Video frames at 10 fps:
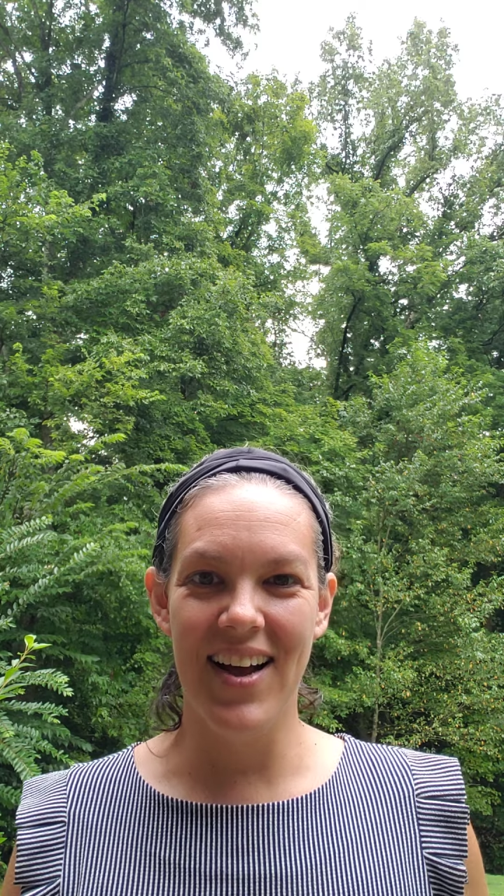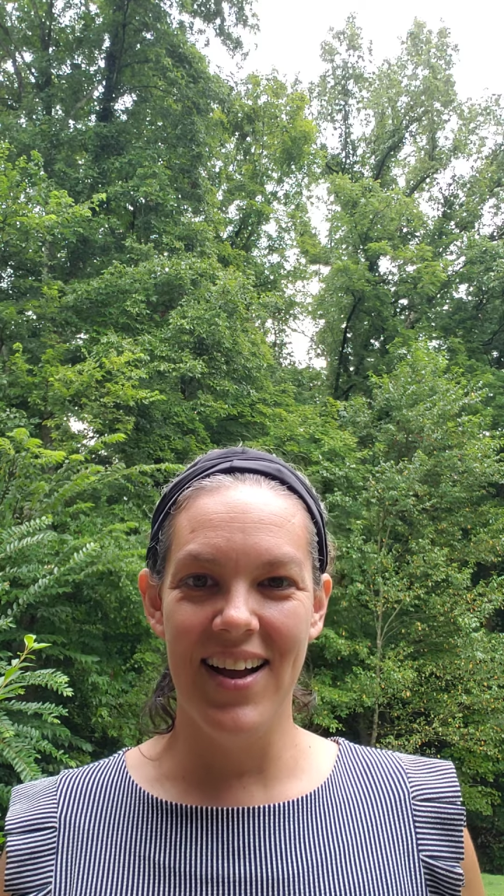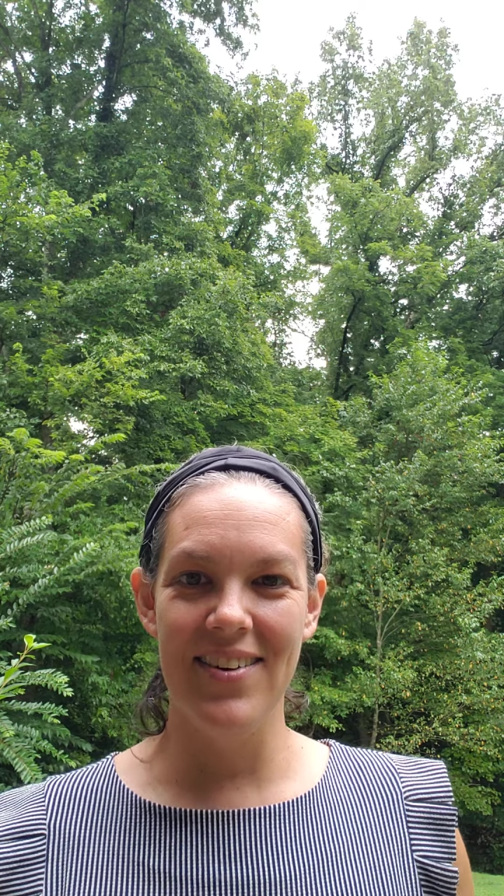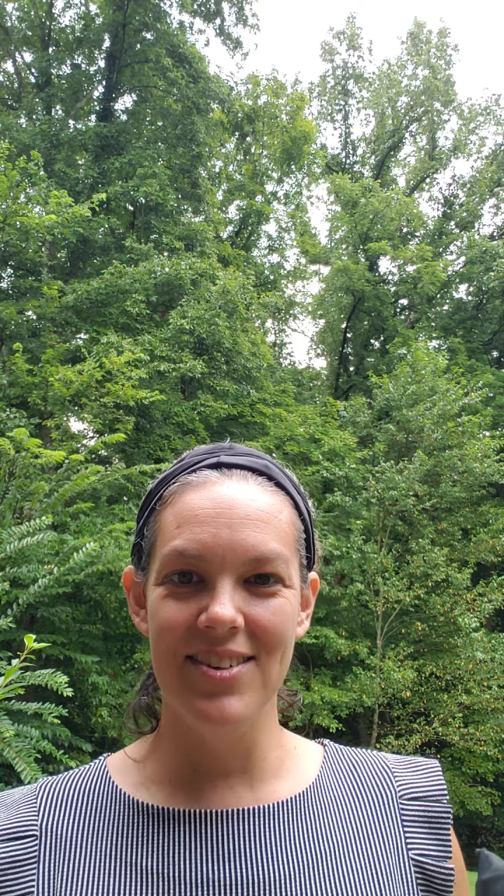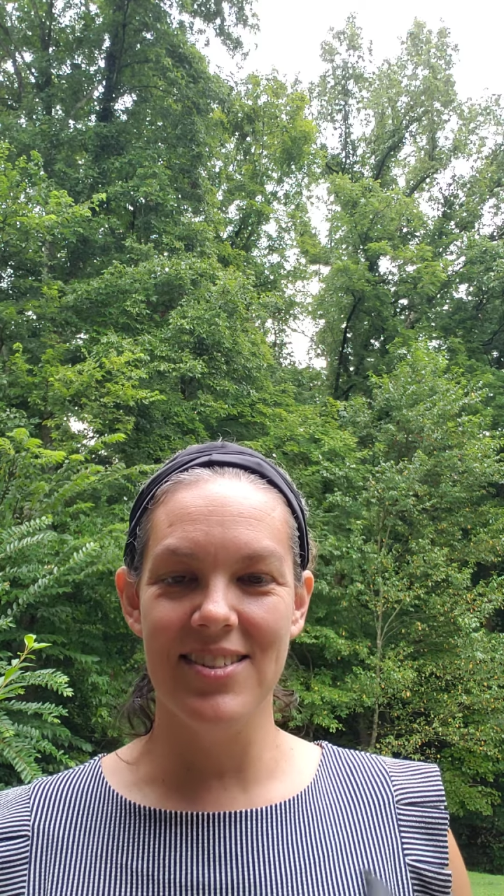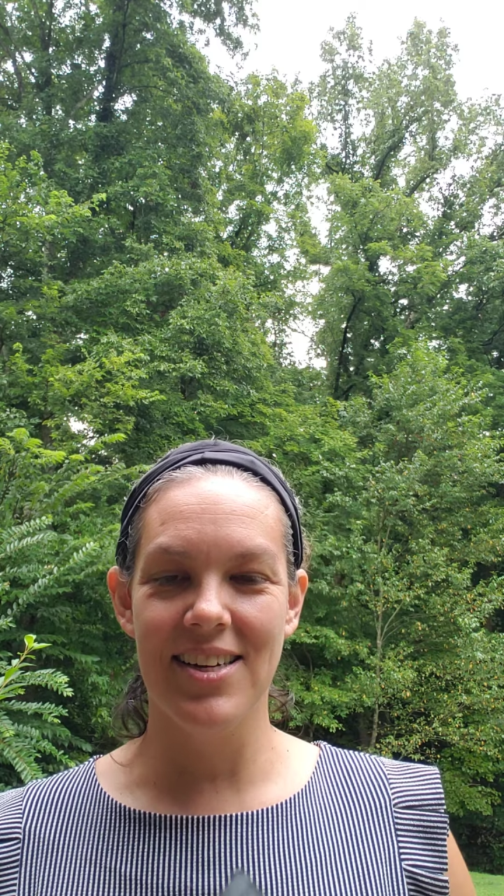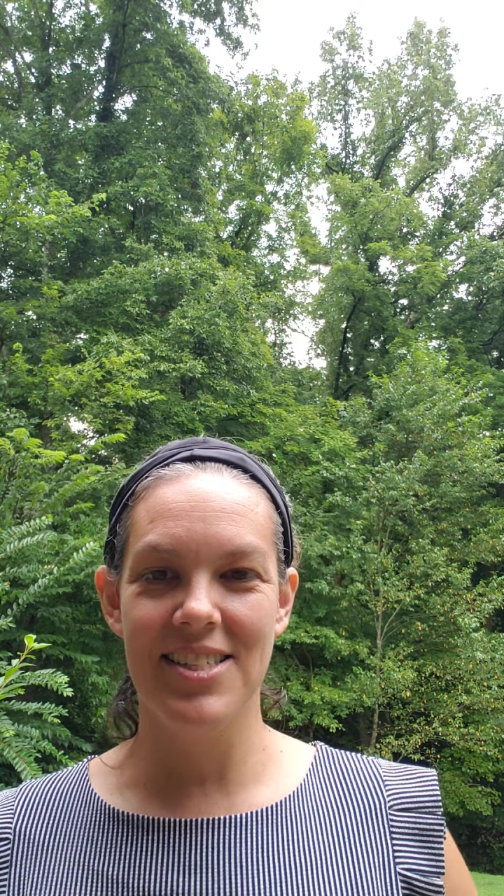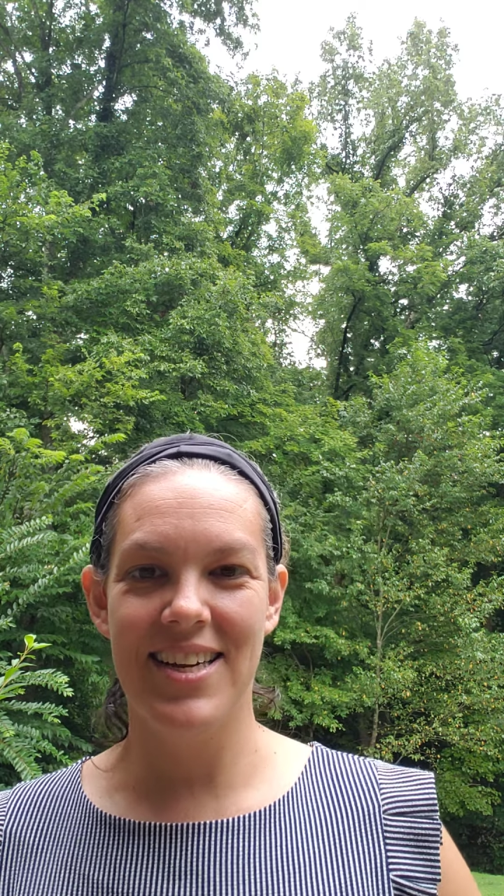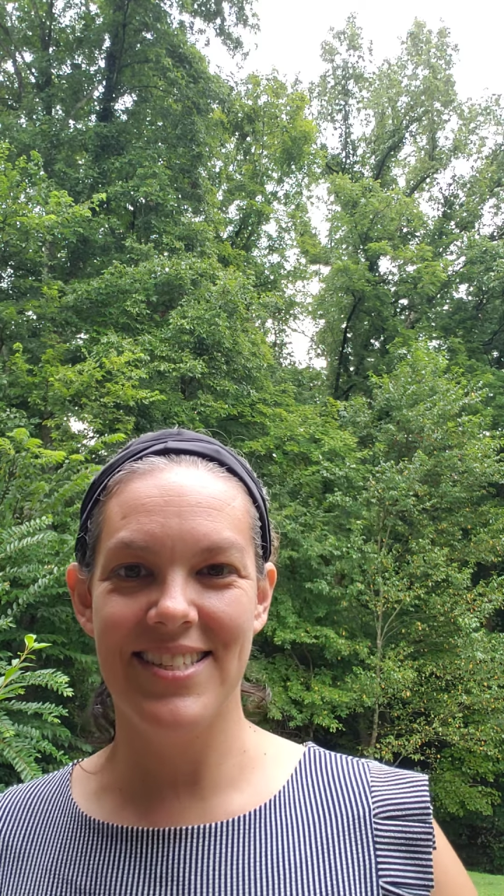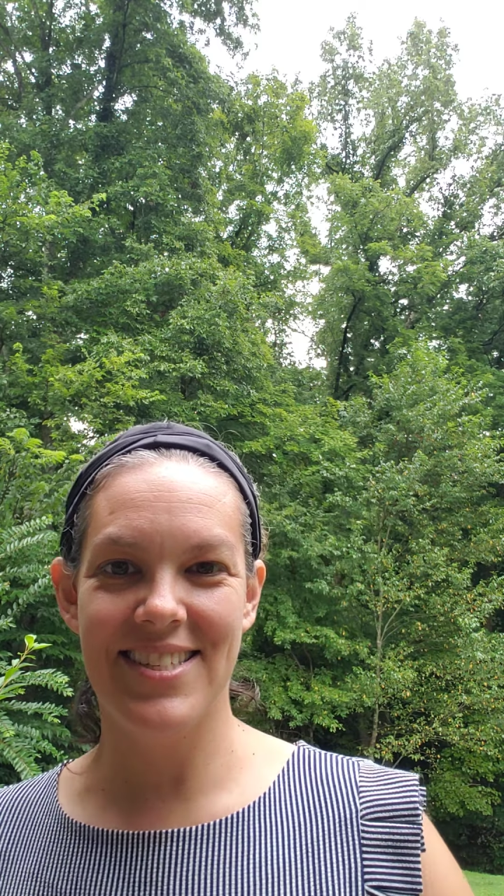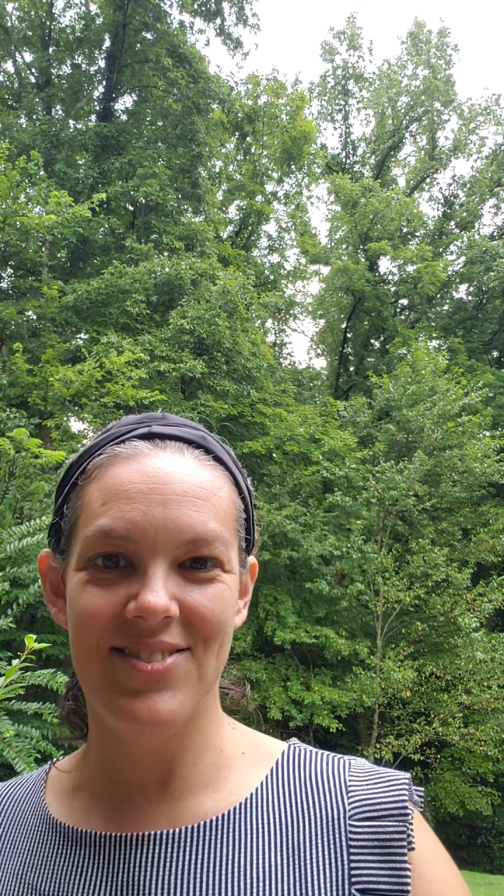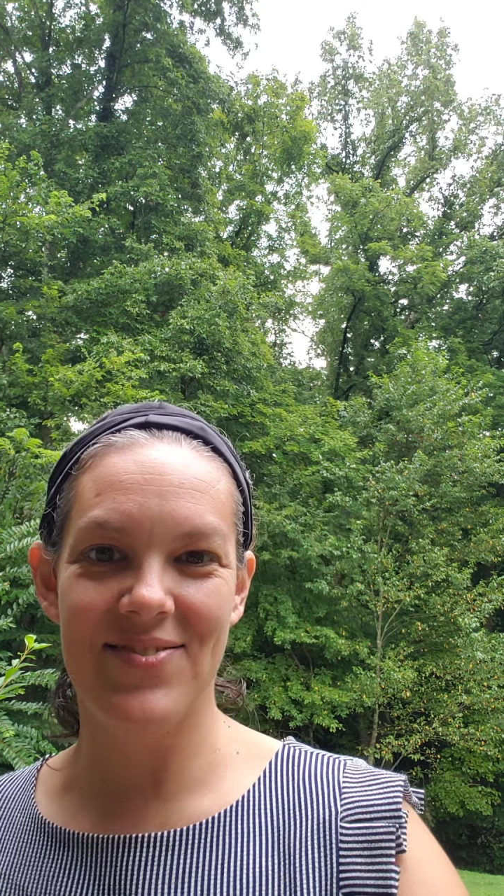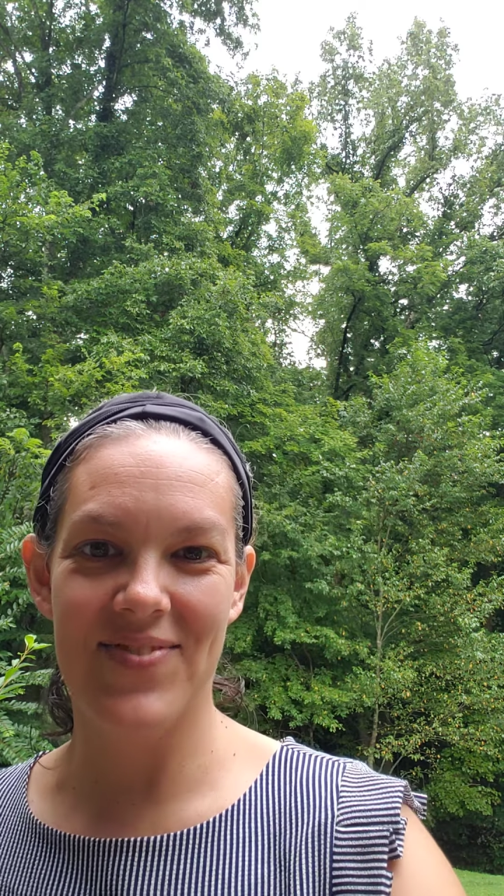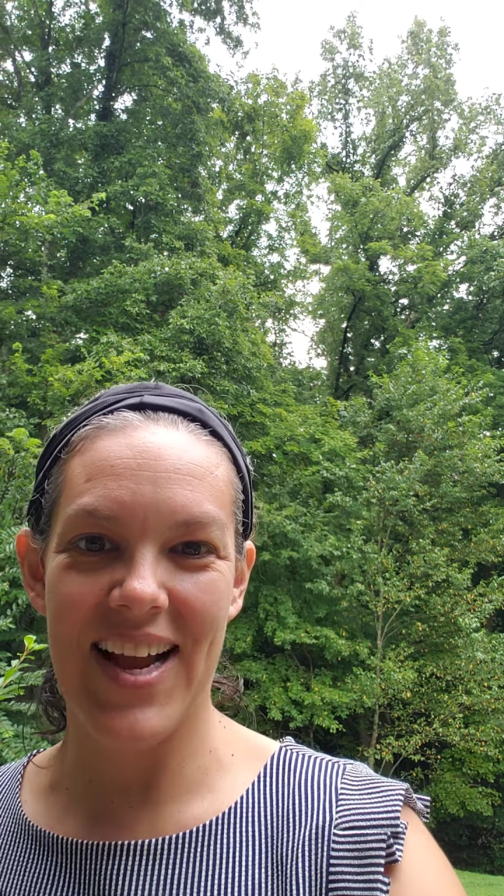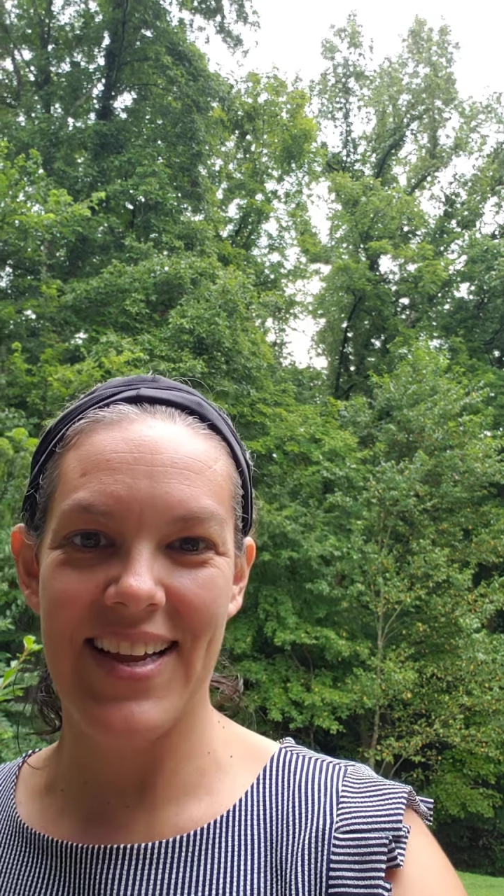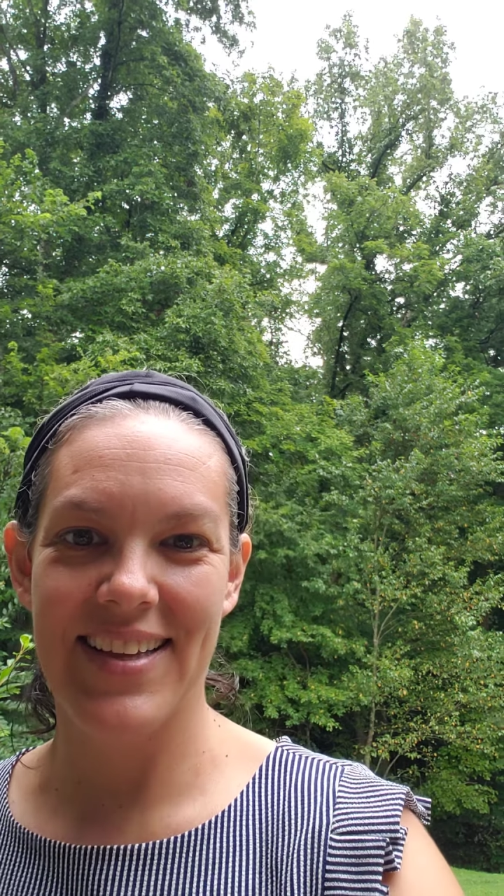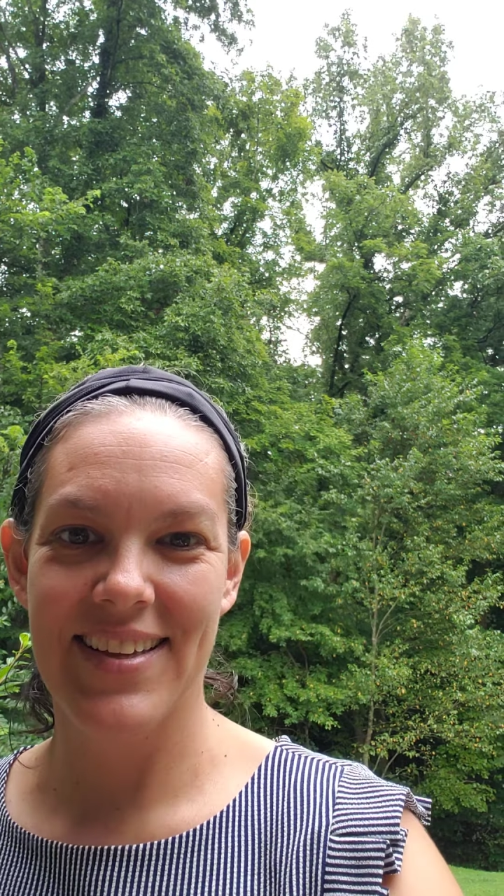I will talk to you guys soon. Bye.